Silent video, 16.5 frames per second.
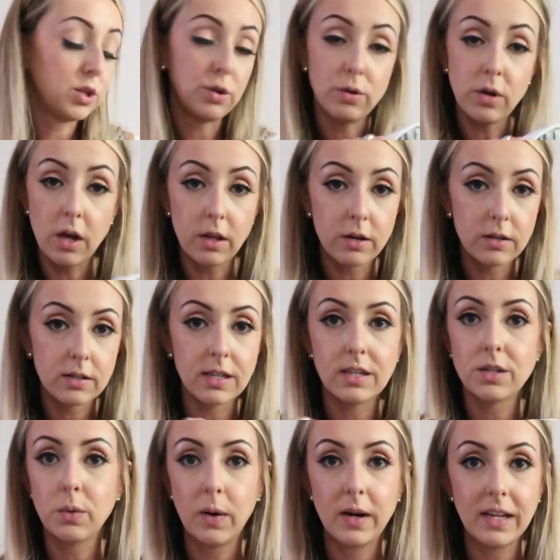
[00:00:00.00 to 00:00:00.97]

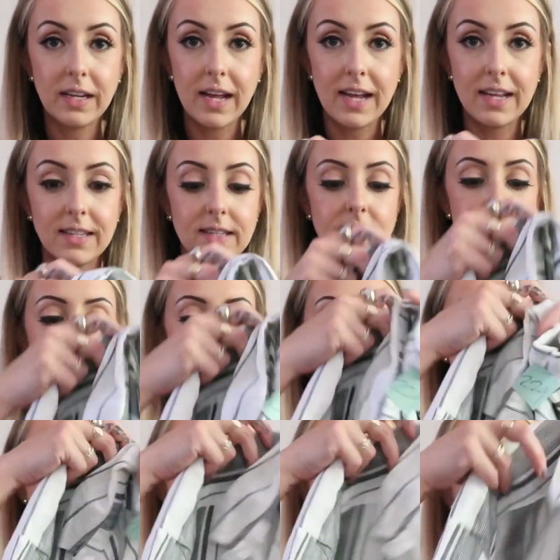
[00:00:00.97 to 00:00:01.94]

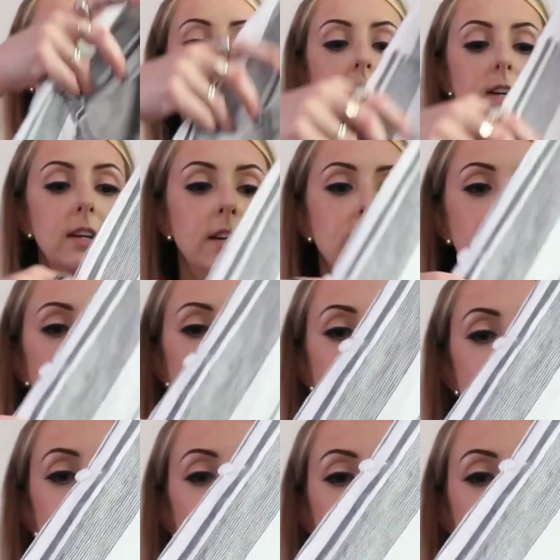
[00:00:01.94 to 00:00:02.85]
$2.29. Just